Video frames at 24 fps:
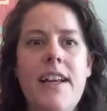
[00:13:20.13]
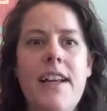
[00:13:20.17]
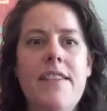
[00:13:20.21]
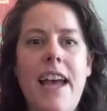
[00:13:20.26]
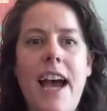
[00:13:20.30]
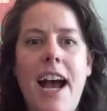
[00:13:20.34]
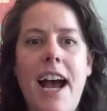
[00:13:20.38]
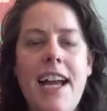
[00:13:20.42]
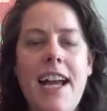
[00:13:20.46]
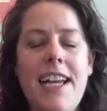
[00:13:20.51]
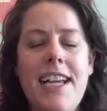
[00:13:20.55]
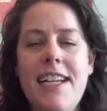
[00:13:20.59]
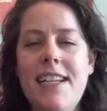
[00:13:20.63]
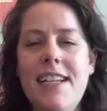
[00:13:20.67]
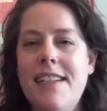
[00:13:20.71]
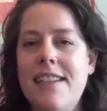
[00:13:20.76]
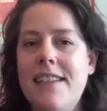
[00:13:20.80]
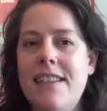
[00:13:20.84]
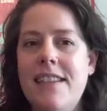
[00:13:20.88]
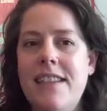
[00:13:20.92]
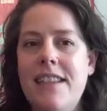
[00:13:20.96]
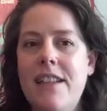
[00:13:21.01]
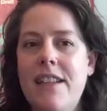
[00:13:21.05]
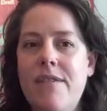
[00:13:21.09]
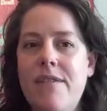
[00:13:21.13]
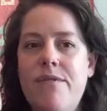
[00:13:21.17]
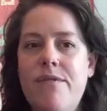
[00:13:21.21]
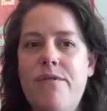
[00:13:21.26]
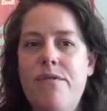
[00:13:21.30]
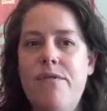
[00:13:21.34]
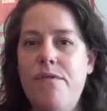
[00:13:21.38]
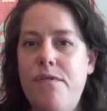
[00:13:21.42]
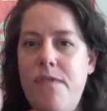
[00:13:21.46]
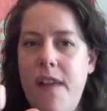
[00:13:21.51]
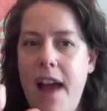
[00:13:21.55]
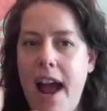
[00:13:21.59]
that is the
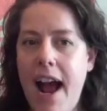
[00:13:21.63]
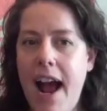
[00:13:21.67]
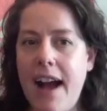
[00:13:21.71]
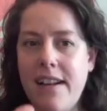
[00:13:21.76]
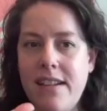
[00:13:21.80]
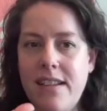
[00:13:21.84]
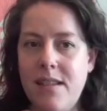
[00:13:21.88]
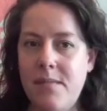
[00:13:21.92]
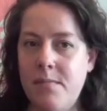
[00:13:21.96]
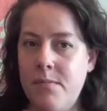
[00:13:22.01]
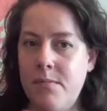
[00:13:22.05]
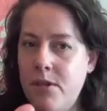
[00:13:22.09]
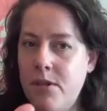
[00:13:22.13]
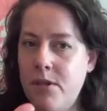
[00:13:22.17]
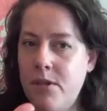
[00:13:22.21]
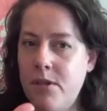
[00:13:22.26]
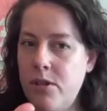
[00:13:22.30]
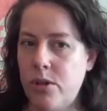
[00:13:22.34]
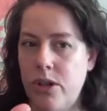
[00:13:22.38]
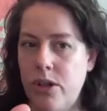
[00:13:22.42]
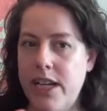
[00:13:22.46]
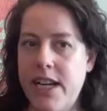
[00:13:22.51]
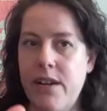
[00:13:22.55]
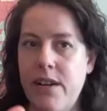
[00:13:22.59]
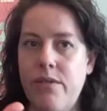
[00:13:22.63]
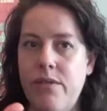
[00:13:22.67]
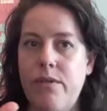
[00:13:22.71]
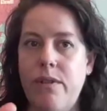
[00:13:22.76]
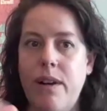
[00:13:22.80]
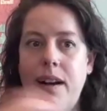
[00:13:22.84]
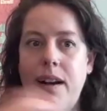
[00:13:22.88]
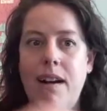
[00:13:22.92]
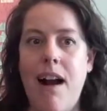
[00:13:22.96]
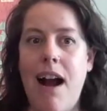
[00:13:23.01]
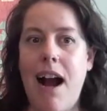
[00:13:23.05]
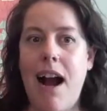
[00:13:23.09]
vast majority of
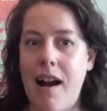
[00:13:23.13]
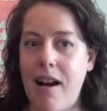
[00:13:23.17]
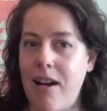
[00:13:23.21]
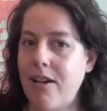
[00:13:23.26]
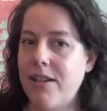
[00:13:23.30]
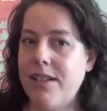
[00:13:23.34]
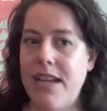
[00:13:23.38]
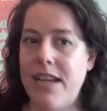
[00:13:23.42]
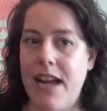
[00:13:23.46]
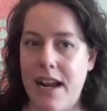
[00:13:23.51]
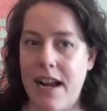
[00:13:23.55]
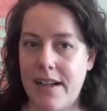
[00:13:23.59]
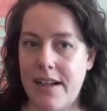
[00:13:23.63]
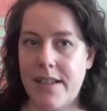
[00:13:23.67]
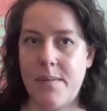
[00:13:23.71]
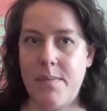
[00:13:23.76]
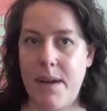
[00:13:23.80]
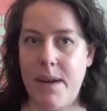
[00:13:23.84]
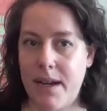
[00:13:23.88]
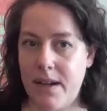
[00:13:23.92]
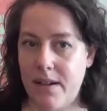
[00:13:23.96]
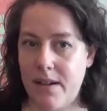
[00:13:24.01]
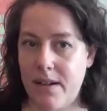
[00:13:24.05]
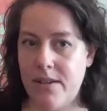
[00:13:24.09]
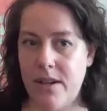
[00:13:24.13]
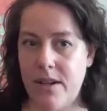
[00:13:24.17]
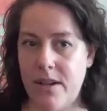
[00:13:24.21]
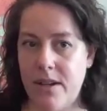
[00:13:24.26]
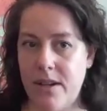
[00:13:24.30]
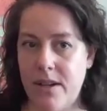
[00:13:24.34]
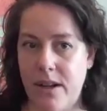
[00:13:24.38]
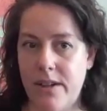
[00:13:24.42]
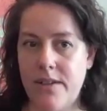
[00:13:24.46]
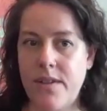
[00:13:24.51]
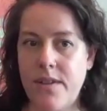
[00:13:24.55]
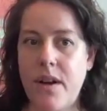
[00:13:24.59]
where our taxpayer
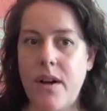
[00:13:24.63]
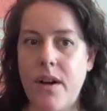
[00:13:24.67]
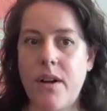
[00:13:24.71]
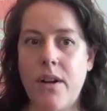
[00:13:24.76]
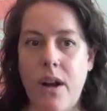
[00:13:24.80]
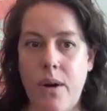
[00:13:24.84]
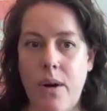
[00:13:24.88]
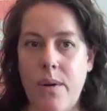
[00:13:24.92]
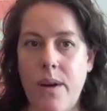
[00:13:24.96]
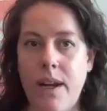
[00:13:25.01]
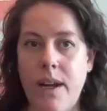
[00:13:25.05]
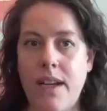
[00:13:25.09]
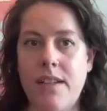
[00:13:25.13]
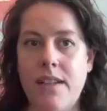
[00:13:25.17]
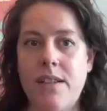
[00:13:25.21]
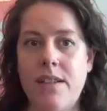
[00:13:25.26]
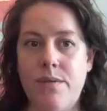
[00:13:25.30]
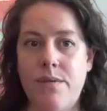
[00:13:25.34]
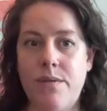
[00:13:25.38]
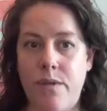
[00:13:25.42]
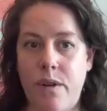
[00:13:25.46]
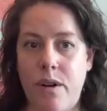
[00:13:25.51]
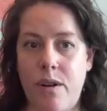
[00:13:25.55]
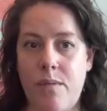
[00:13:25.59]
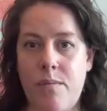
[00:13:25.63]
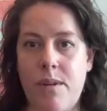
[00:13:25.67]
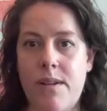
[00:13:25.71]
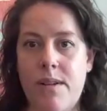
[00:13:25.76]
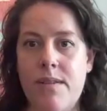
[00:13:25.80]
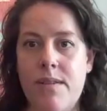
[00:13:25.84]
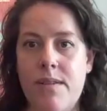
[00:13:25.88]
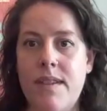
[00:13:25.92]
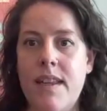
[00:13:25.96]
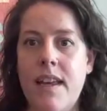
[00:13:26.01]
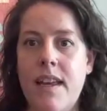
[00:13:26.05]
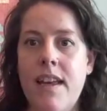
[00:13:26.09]
dollars are going to
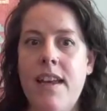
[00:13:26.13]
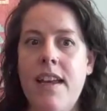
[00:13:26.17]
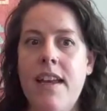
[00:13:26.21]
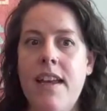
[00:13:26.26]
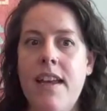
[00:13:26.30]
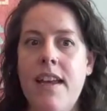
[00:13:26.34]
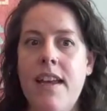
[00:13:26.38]
farmers.